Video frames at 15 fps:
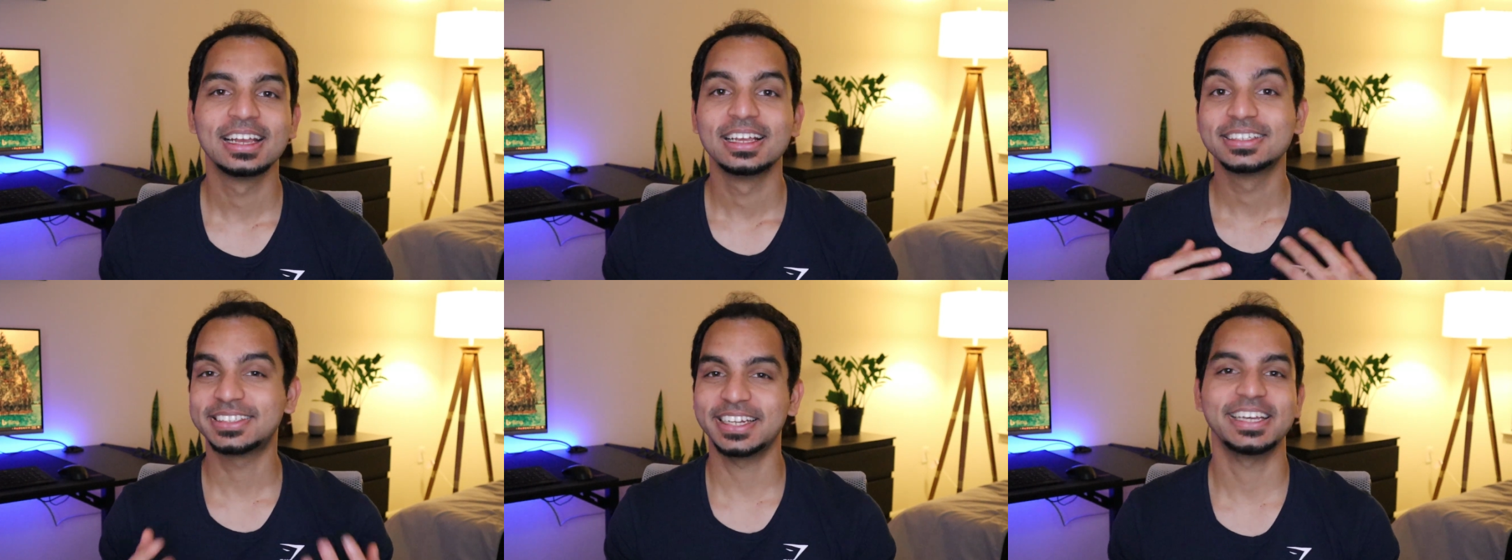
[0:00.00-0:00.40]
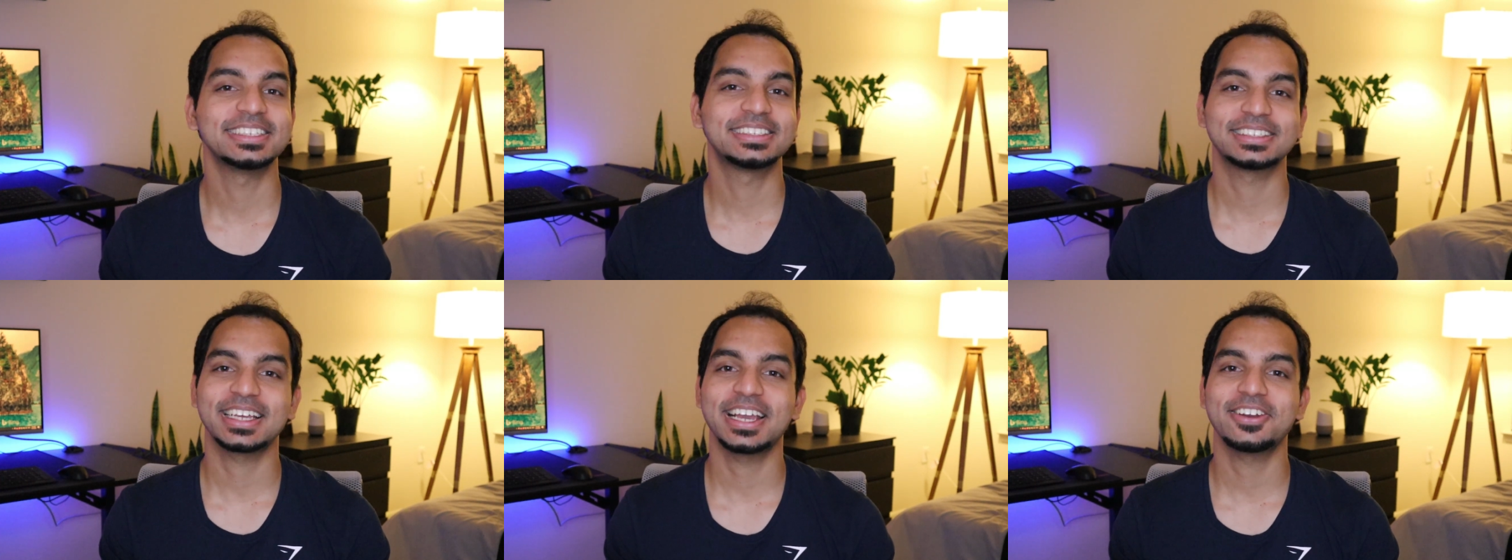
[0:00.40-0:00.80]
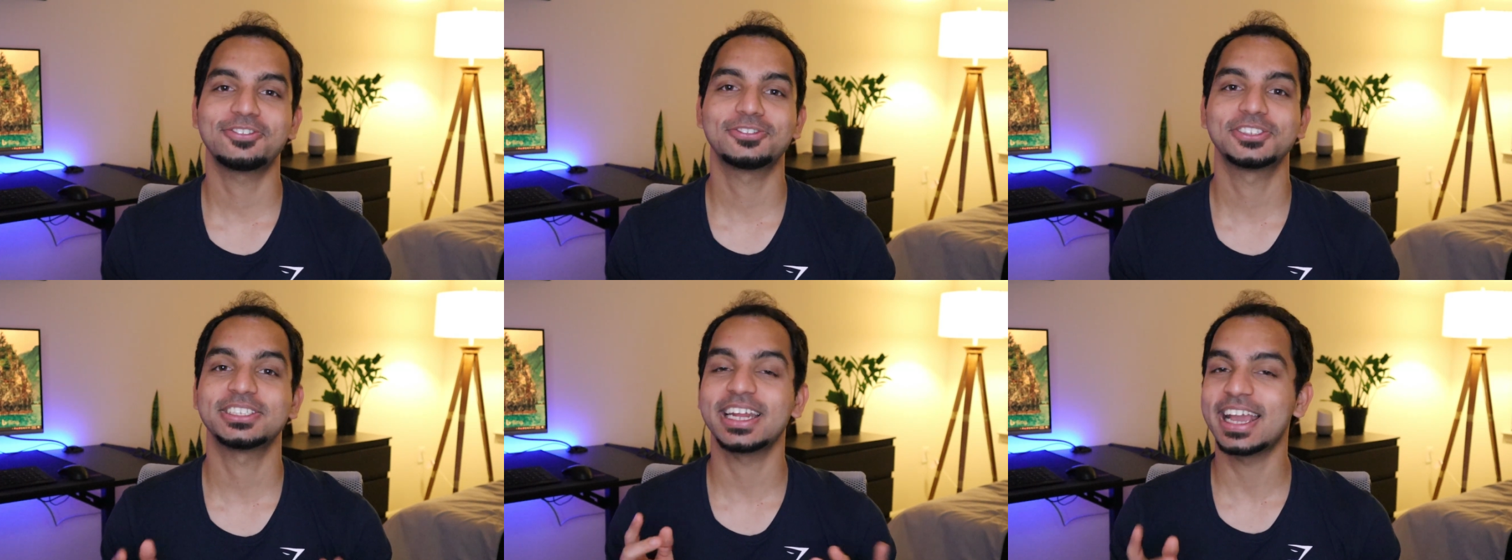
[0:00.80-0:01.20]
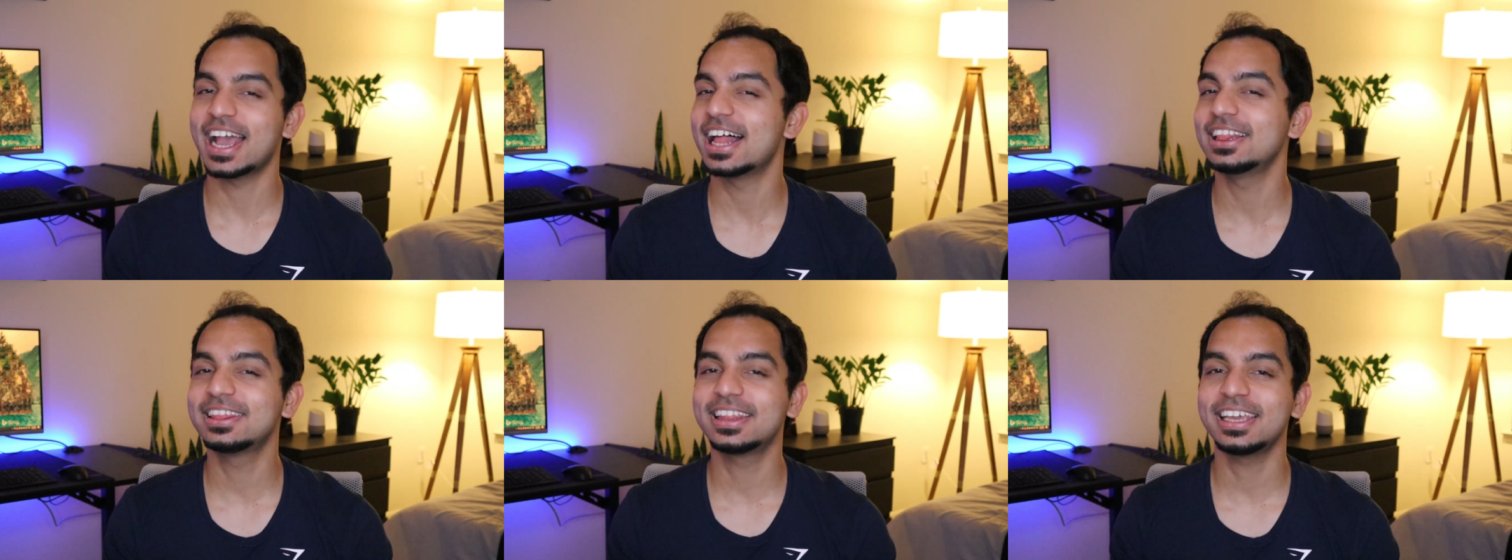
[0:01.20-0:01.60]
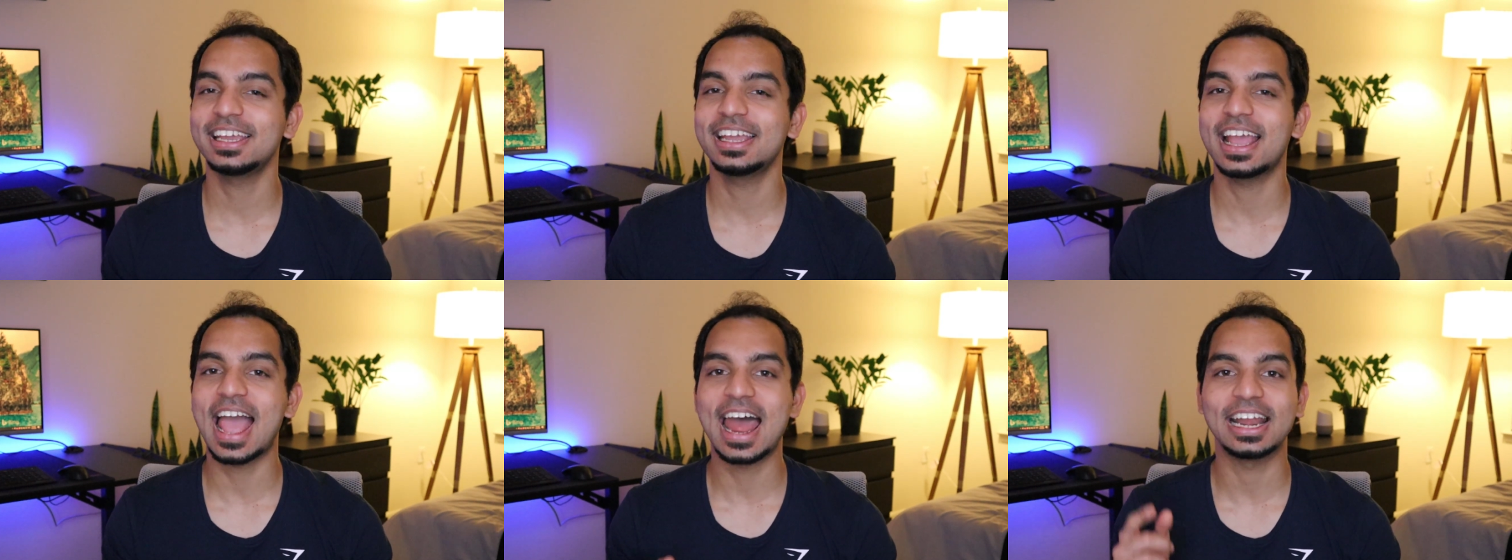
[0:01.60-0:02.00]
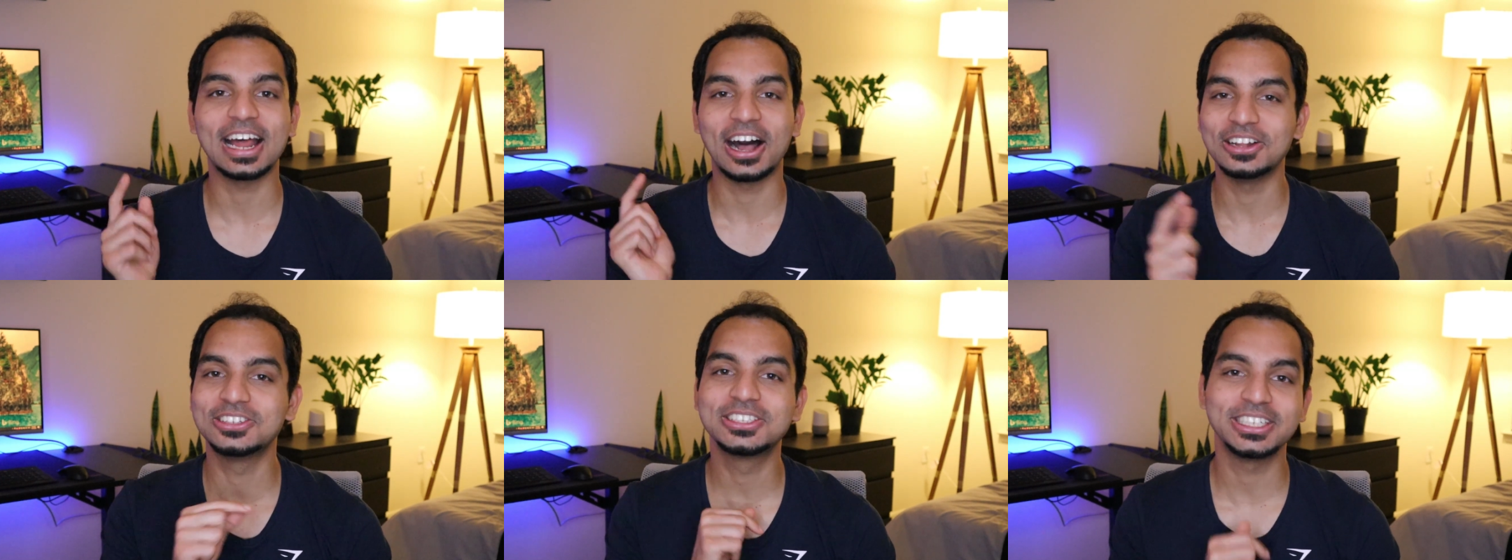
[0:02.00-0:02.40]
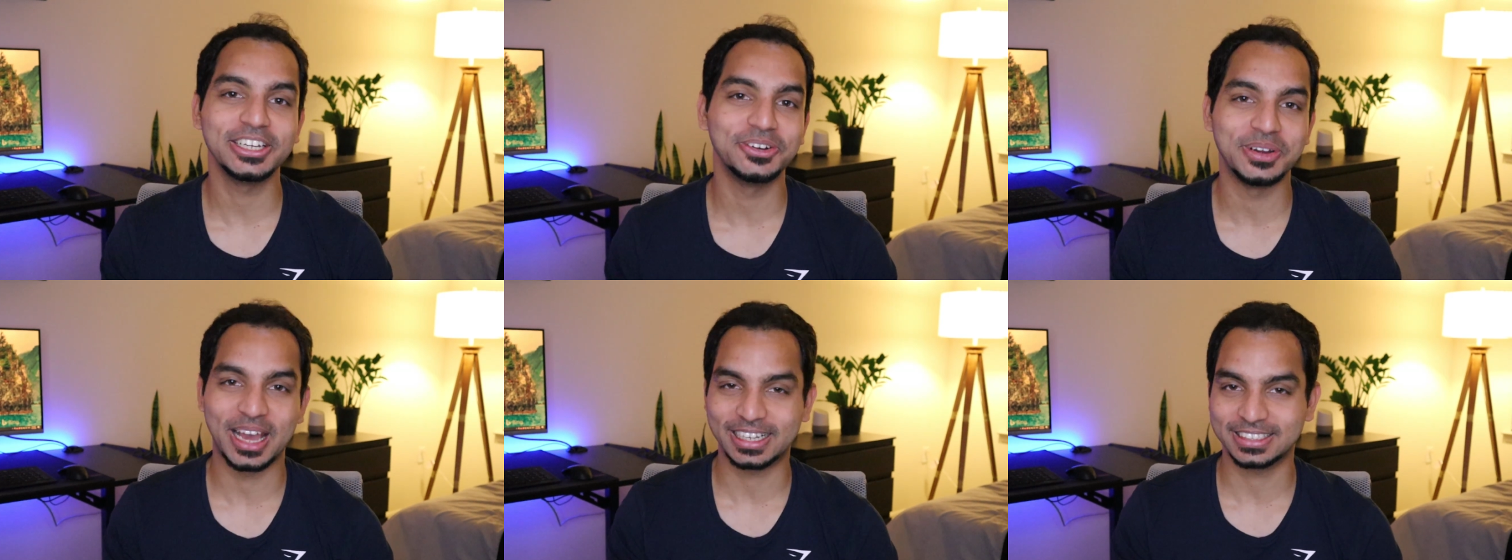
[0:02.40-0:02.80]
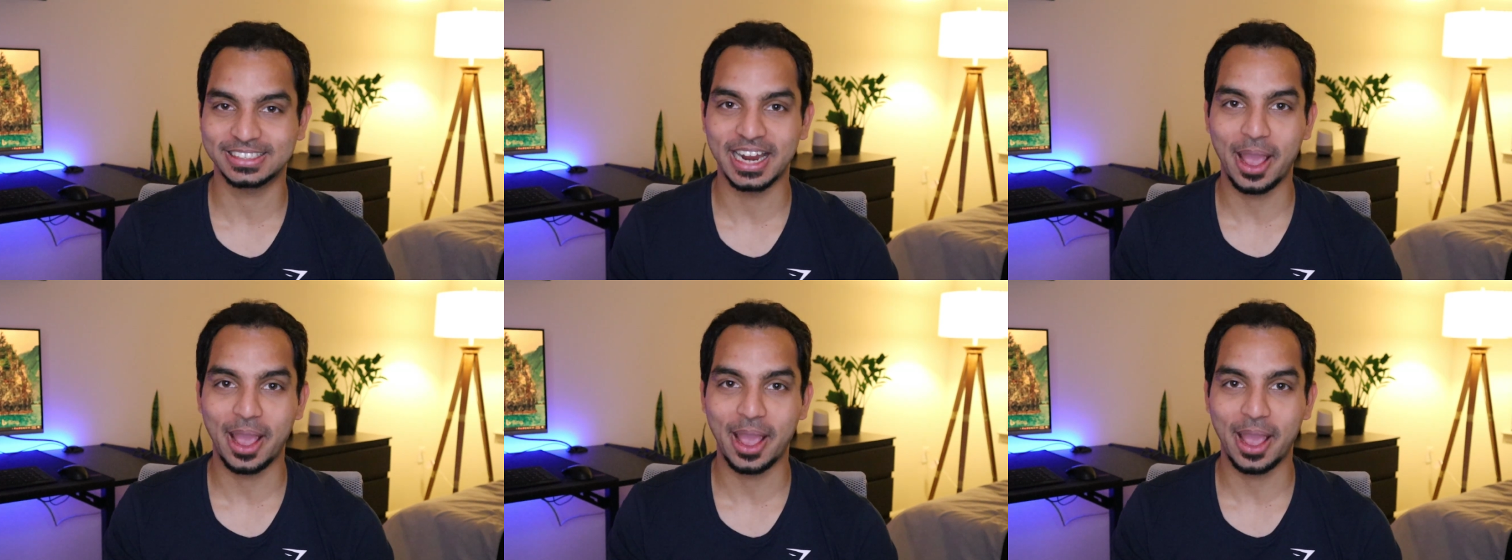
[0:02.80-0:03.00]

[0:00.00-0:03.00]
Stay safe, stay healthy, and I'll see you next